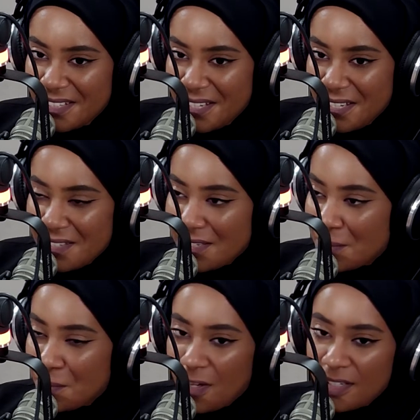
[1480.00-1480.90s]
Wow.
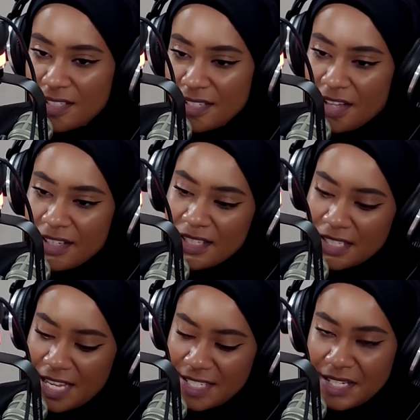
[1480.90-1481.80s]
I'm honestly,
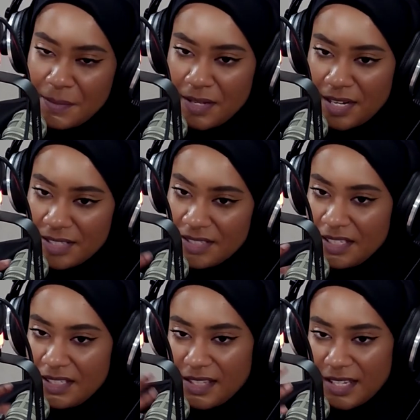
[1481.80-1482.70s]
as an
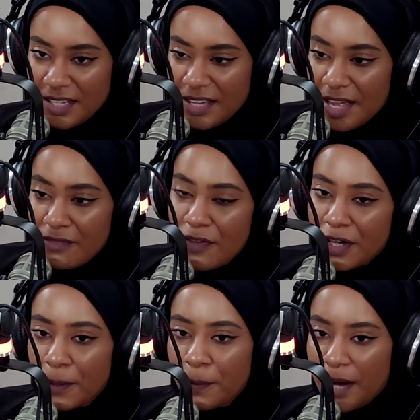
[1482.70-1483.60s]
Emirati, I'm
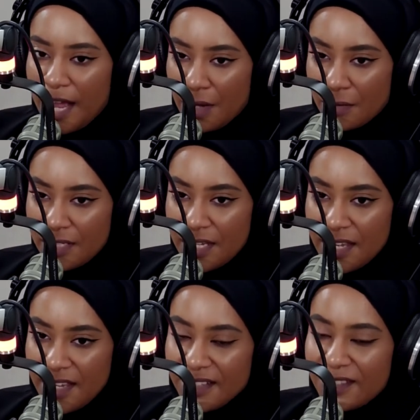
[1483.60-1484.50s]
very proud
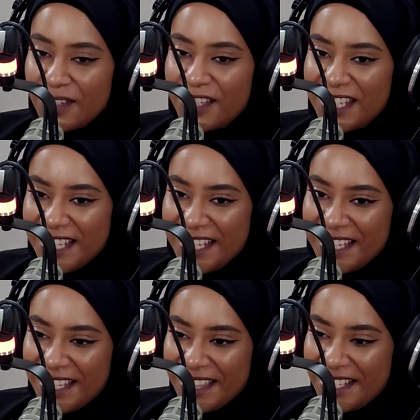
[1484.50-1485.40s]
to
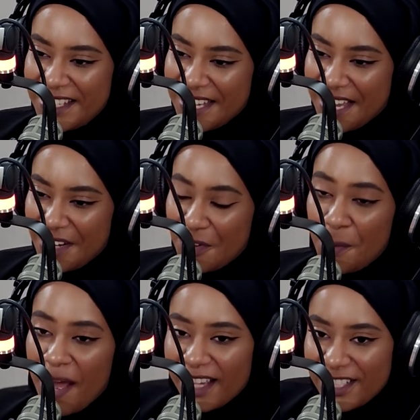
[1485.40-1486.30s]
see these kind of
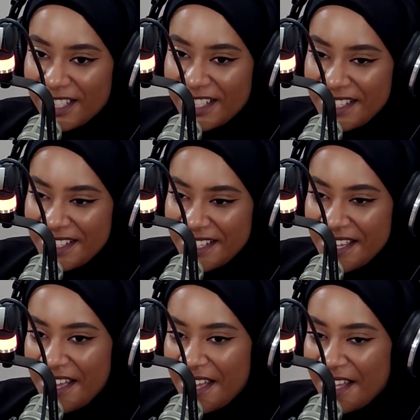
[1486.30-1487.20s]
passions,
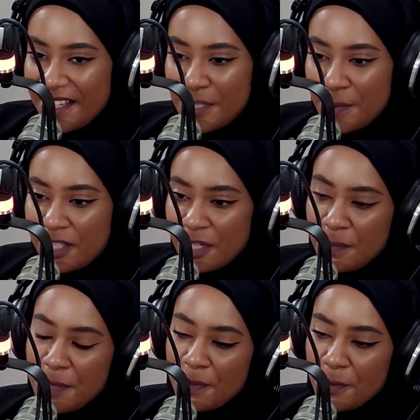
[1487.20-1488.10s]
especially
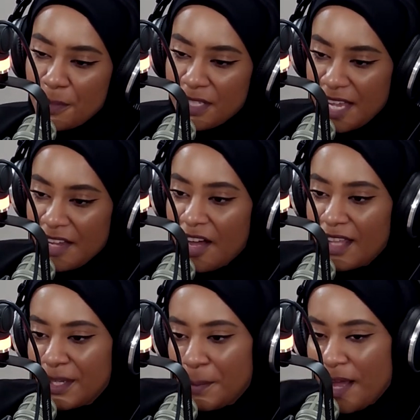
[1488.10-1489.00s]
people who take on
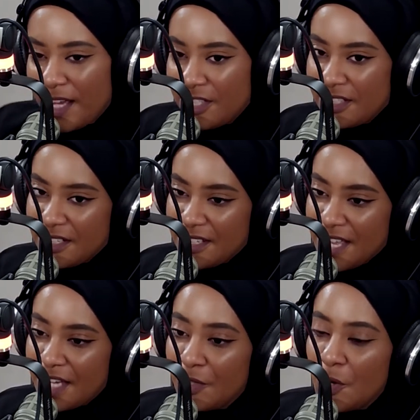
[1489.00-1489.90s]
their passions
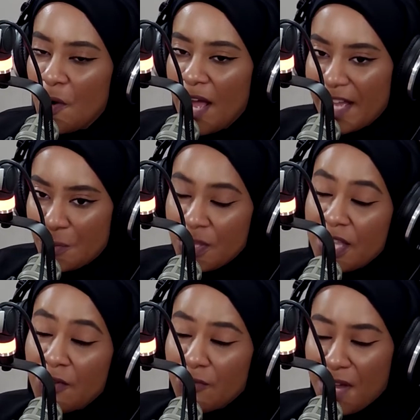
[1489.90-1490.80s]
and go ahead with,
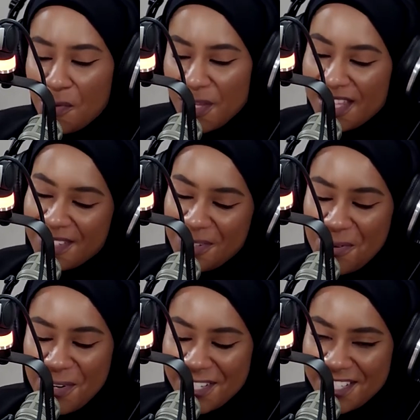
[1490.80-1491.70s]
they run with it
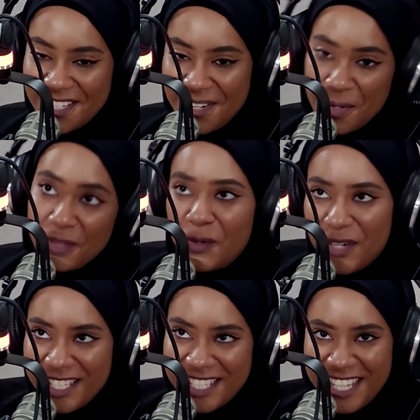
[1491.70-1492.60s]
towards, you know,
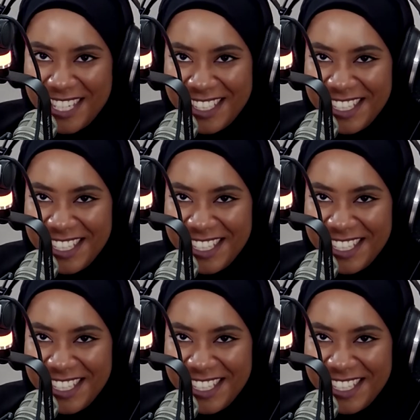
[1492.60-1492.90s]
the sun.